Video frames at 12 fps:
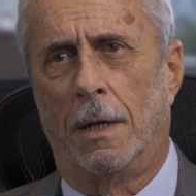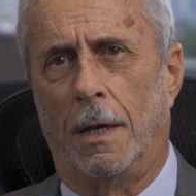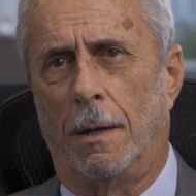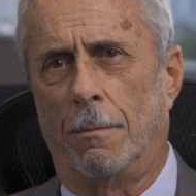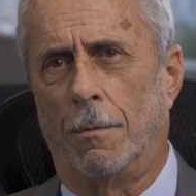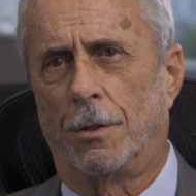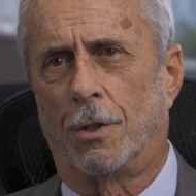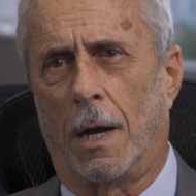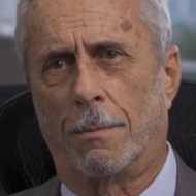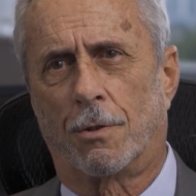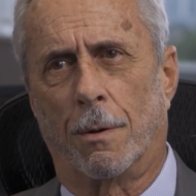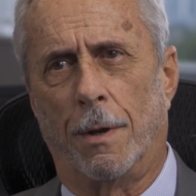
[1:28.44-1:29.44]
and with
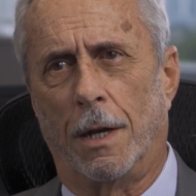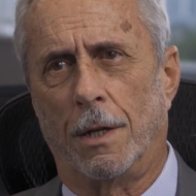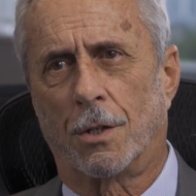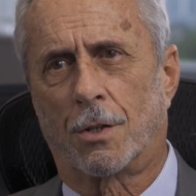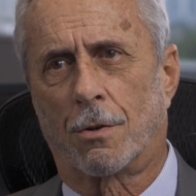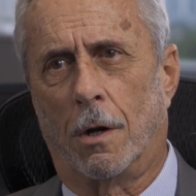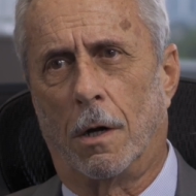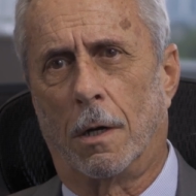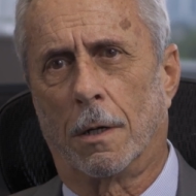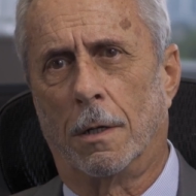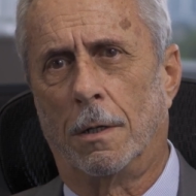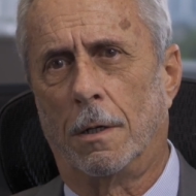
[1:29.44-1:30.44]
jobs remaining
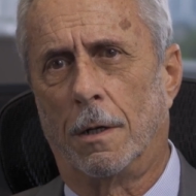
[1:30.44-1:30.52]
strong,